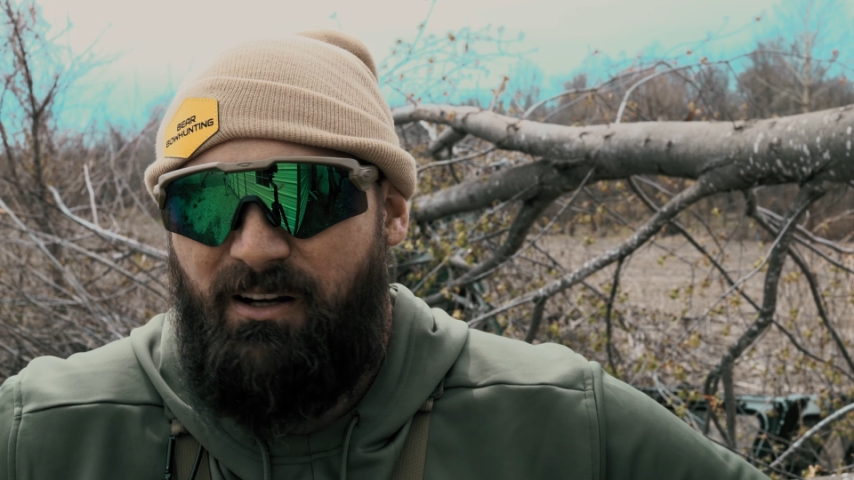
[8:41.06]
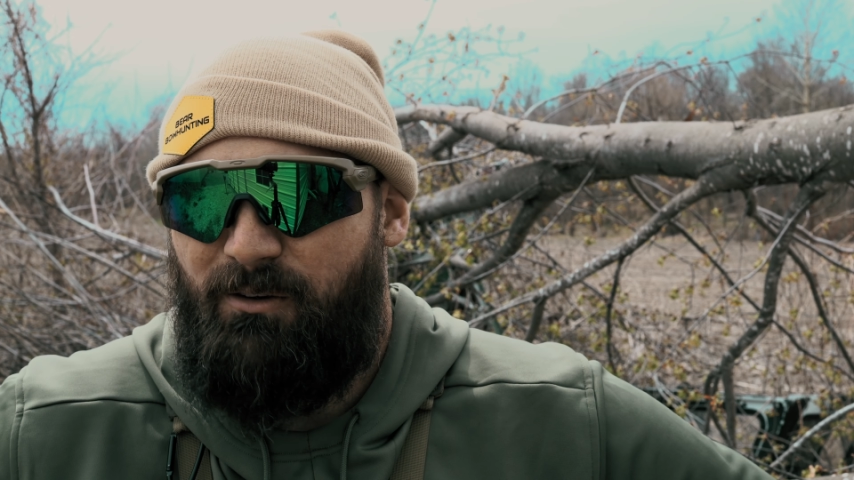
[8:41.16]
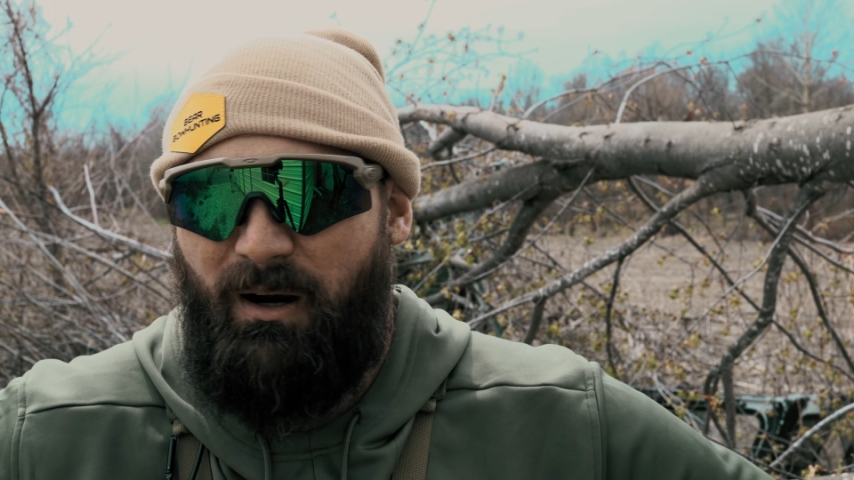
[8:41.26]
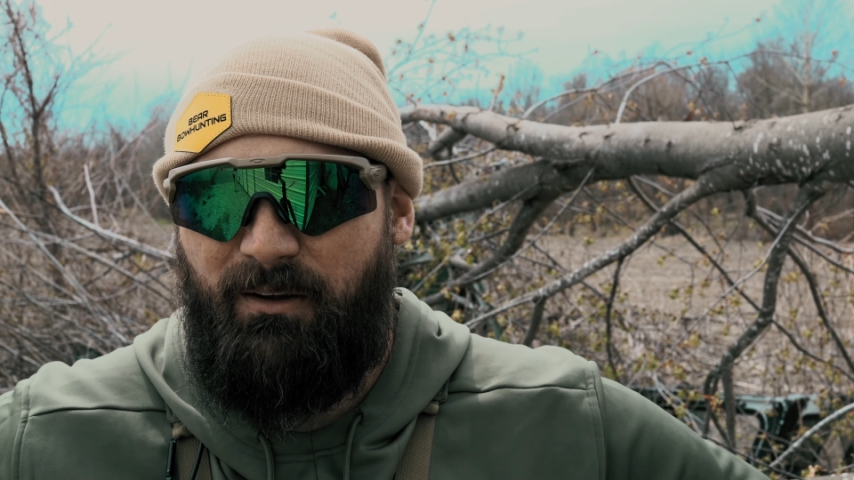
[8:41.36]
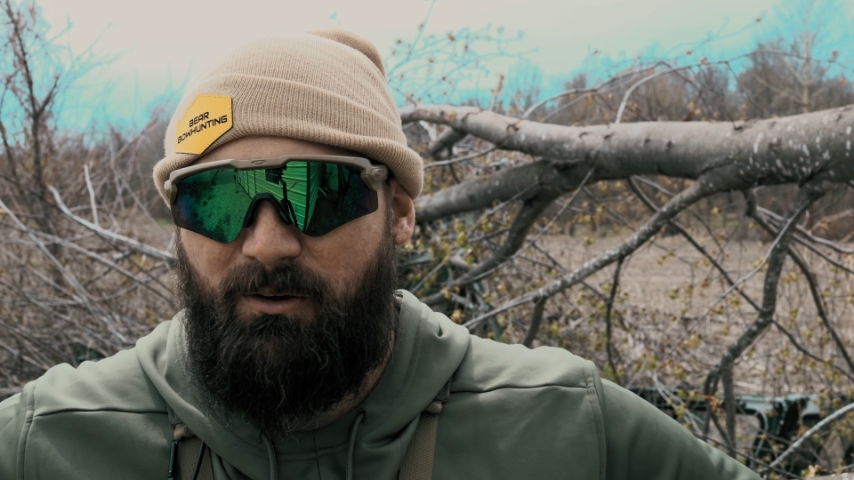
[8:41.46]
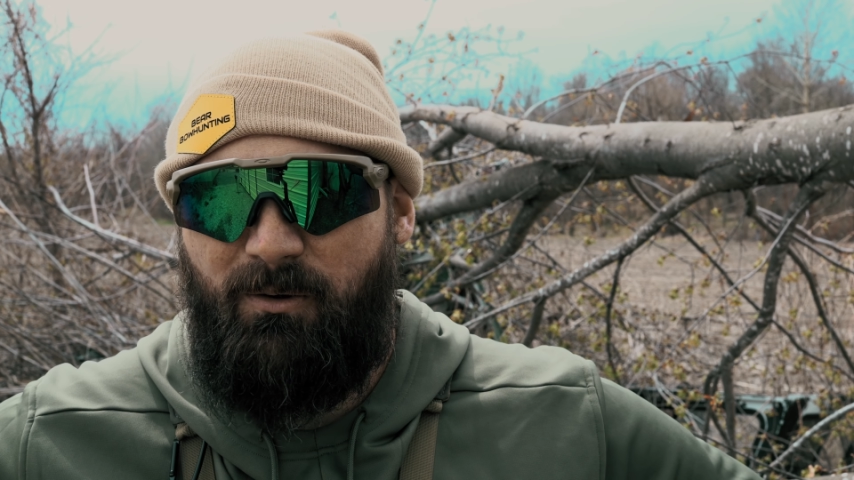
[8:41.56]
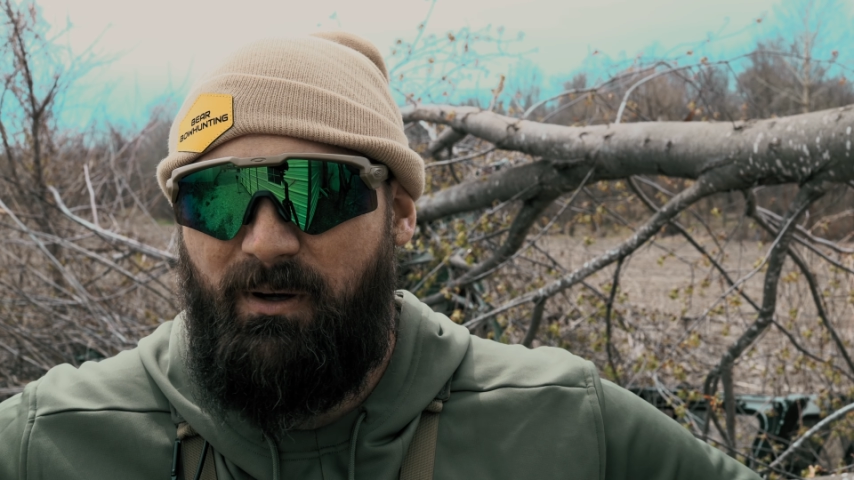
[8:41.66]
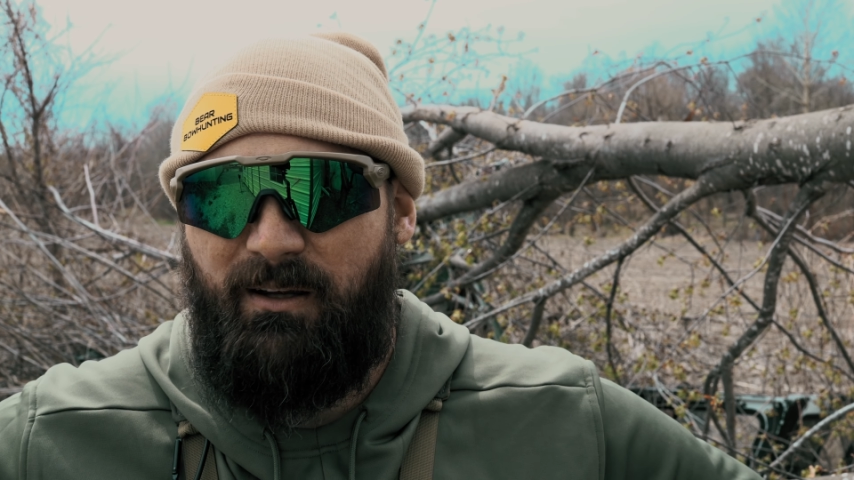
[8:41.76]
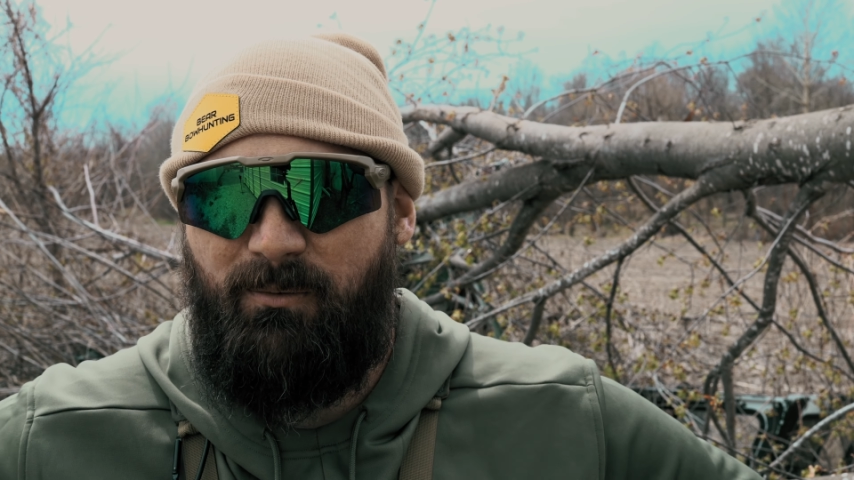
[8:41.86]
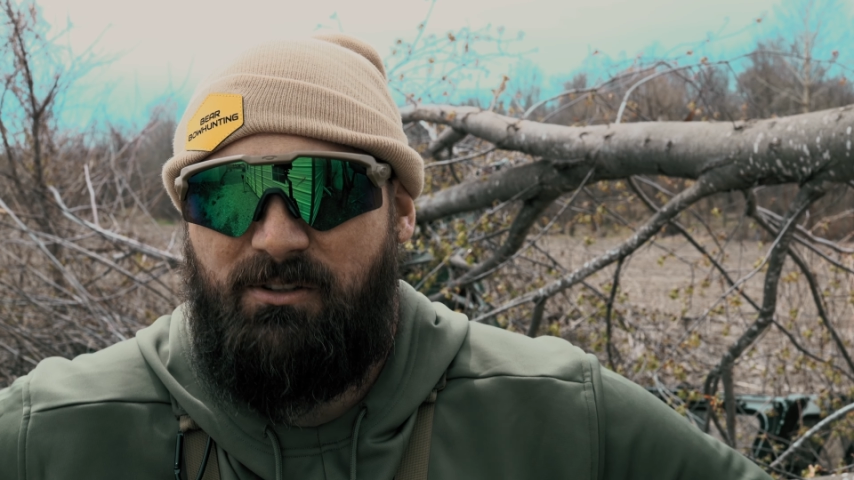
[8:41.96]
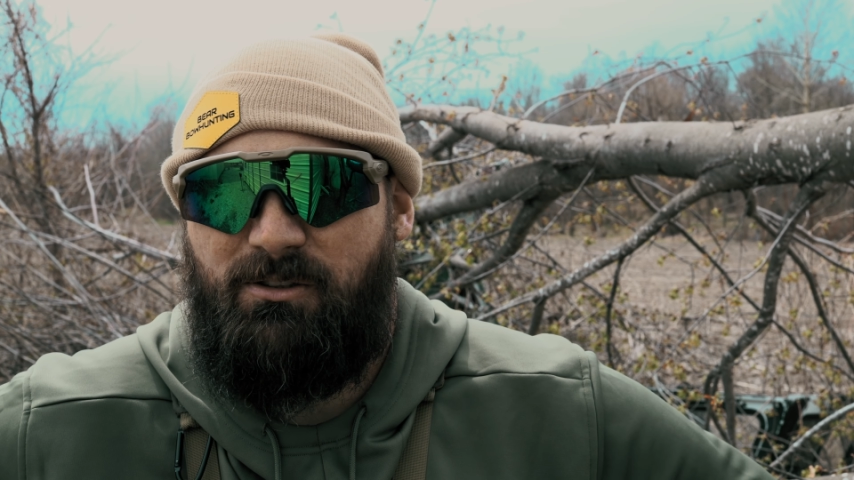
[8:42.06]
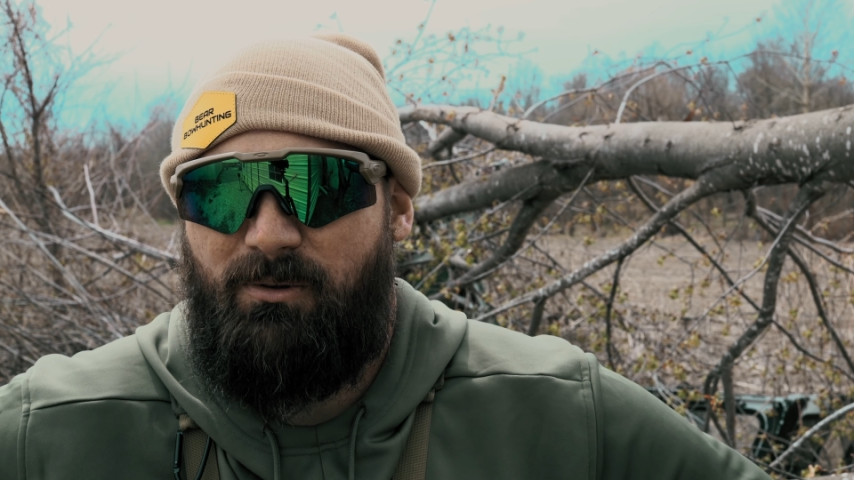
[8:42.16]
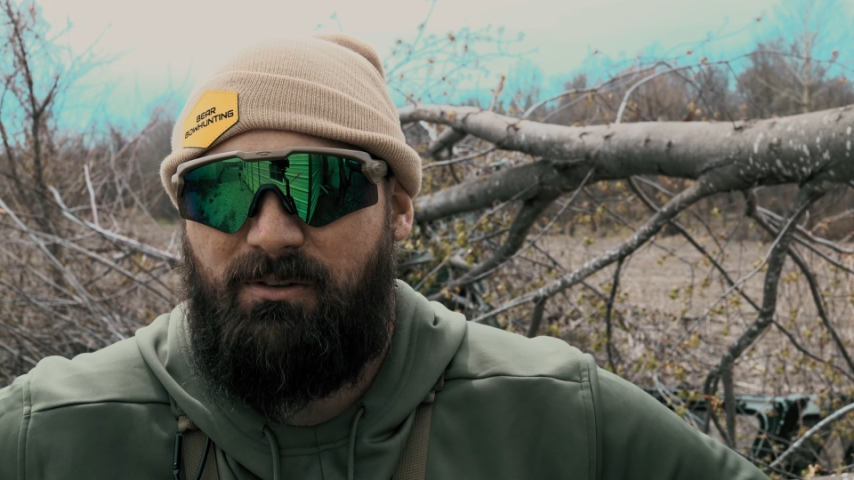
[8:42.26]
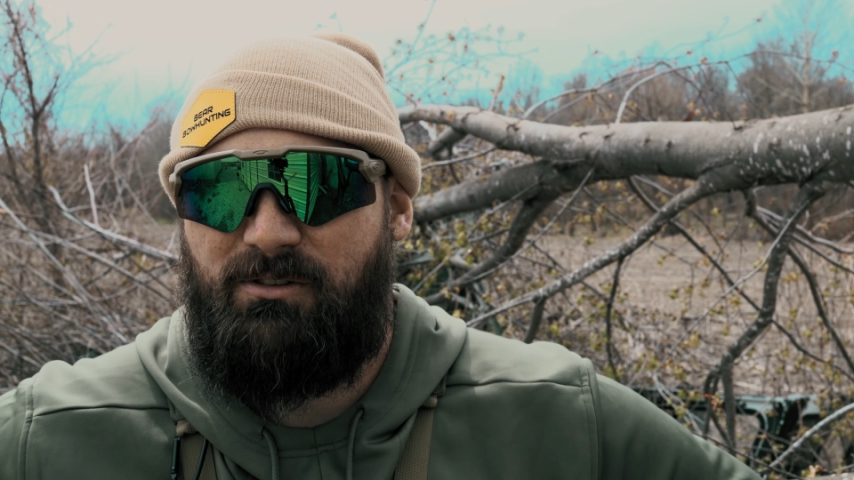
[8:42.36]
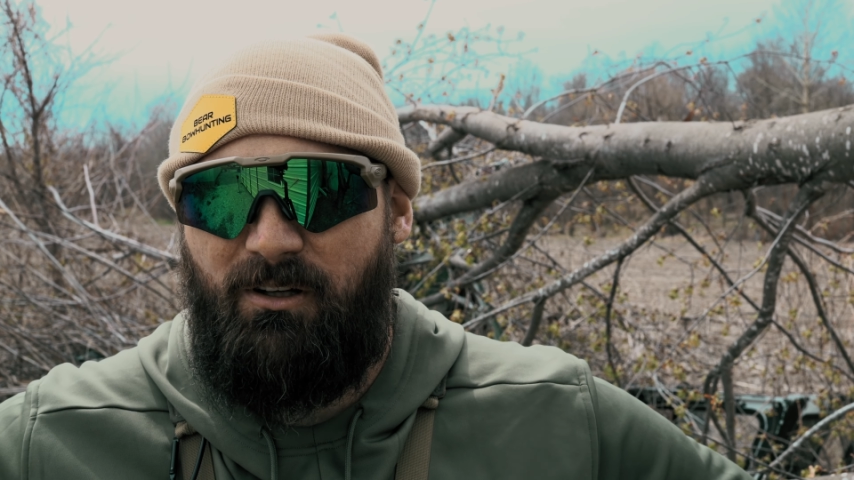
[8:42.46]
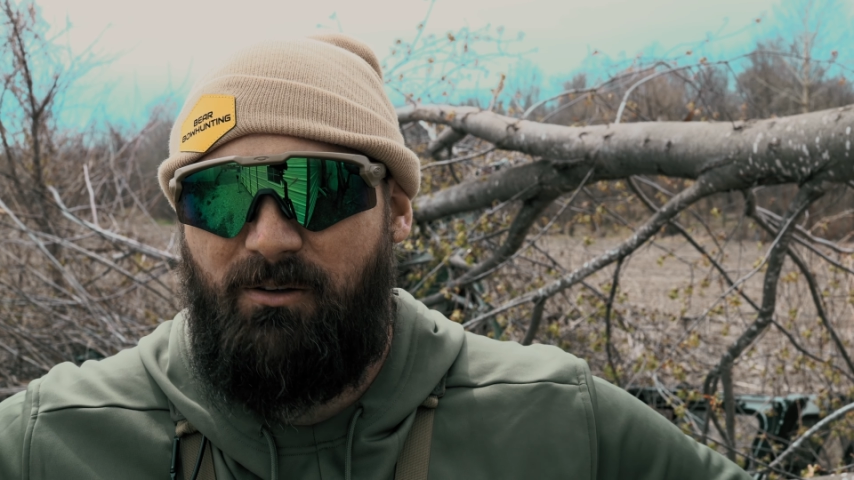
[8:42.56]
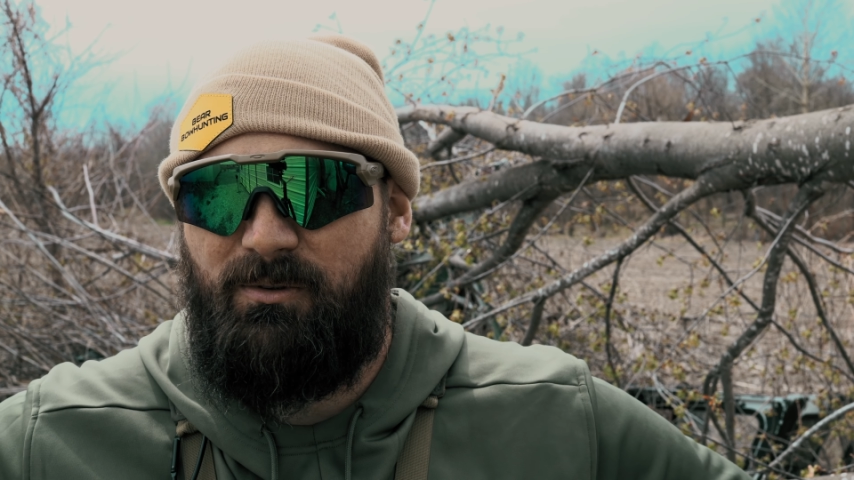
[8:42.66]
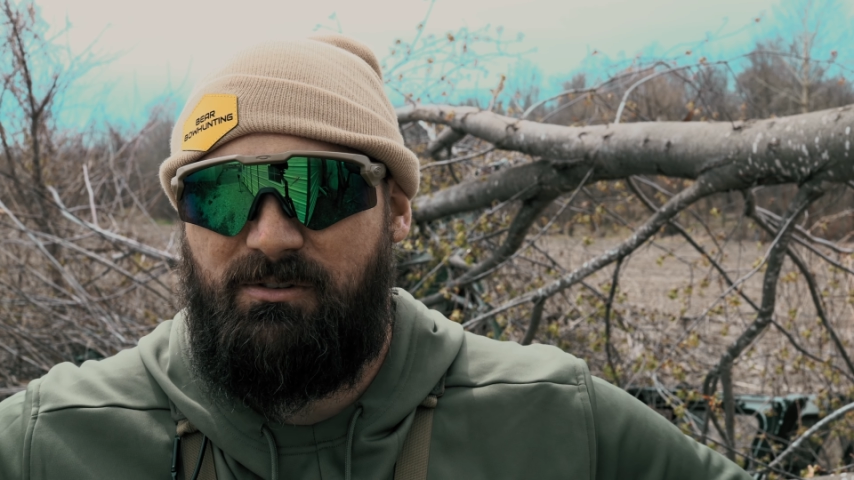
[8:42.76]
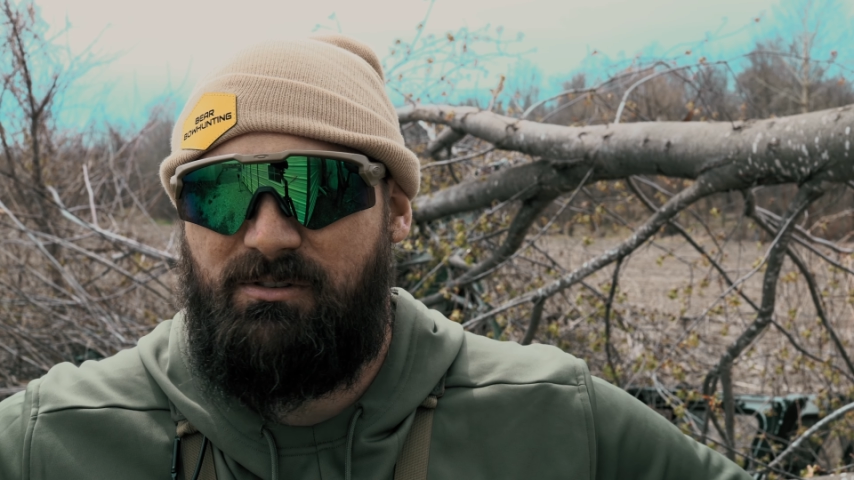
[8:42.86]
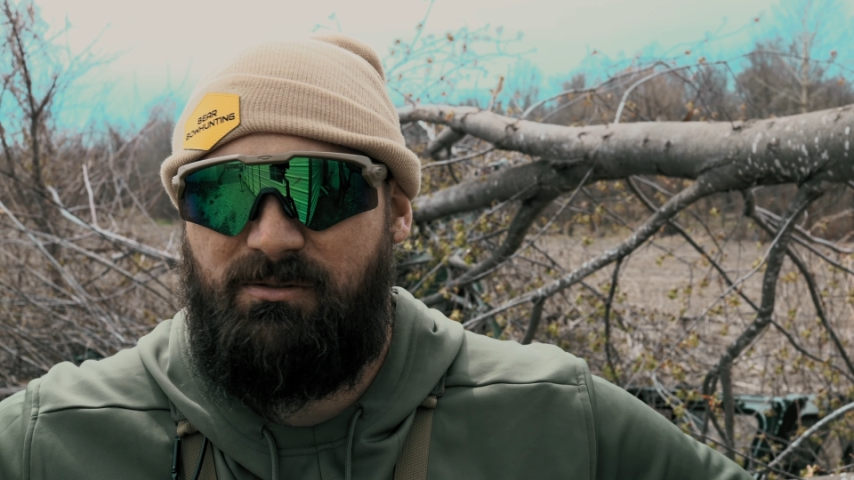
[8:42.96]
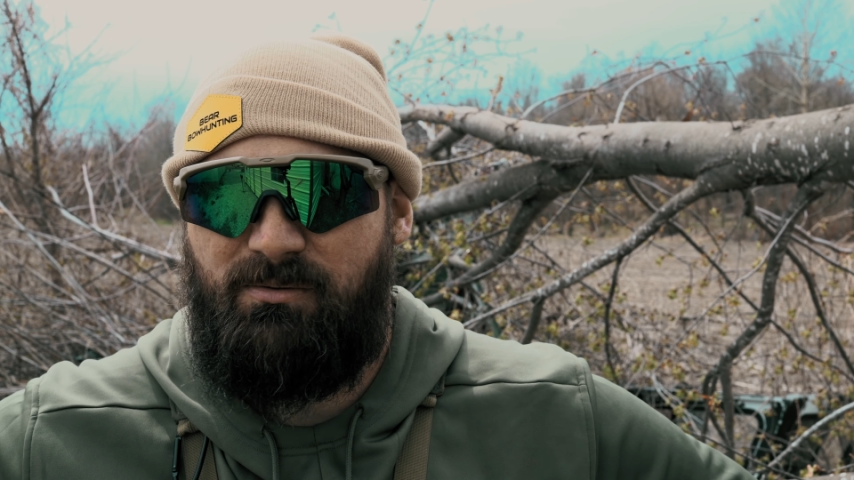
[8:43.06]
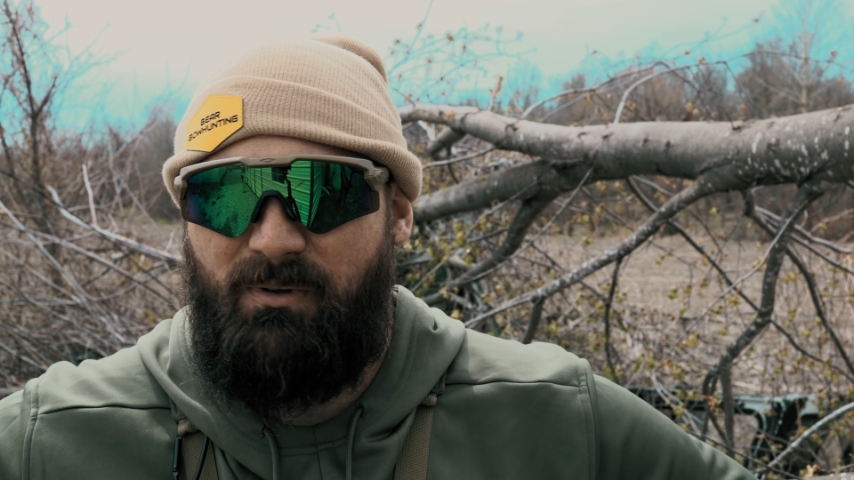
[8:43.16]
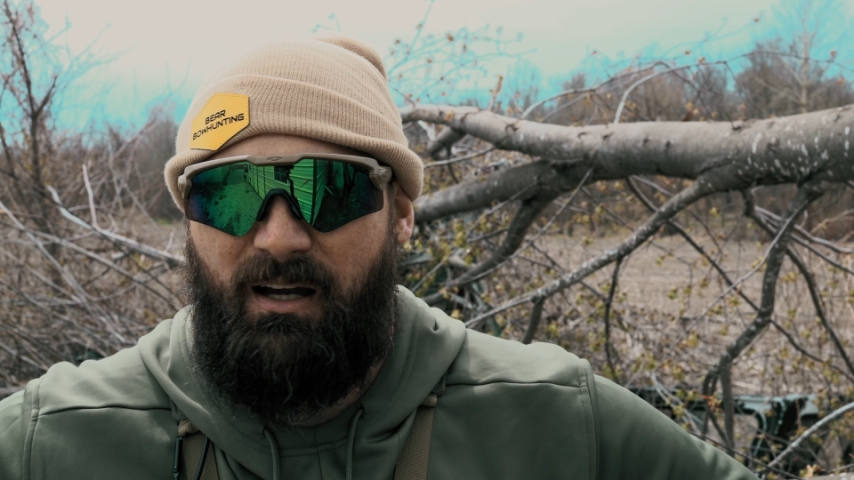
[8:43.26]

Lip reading: rather quick. What you all saw was